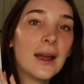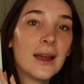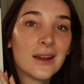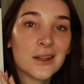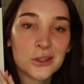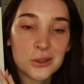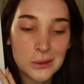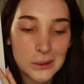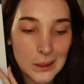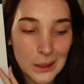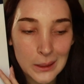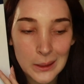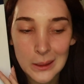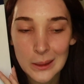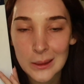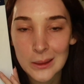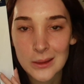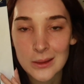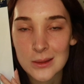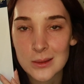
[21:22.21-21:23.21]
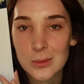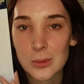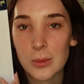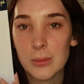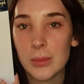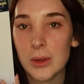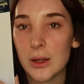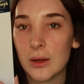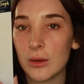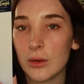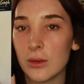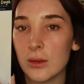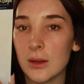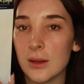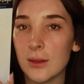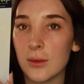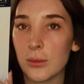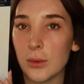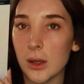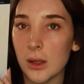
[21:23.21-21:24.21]
I actually kind of like this one better
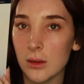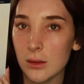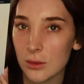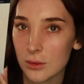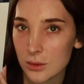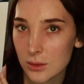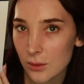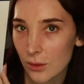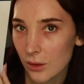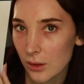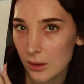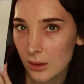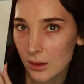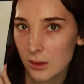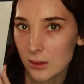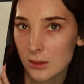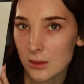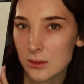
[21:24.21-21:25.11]
than the regular Starry Night.